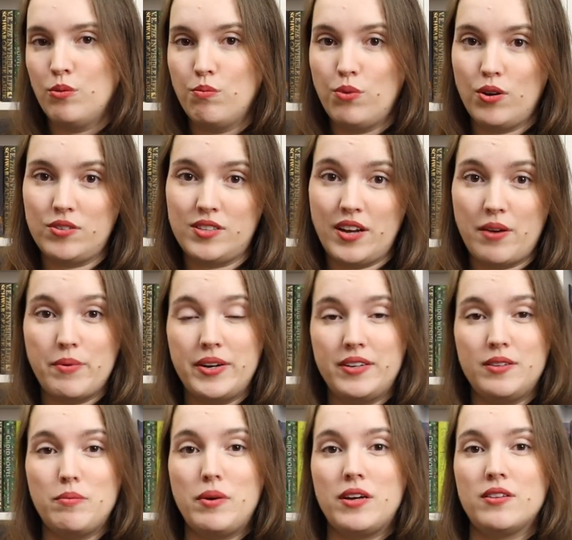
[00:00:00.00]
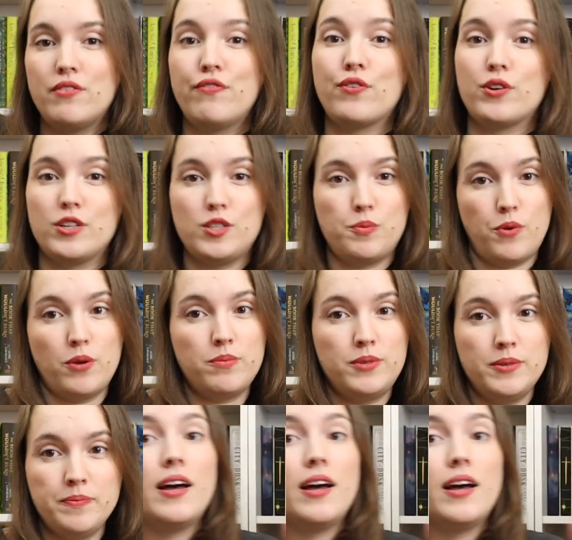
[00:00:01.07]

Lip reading: books that I read in the month for this prompt.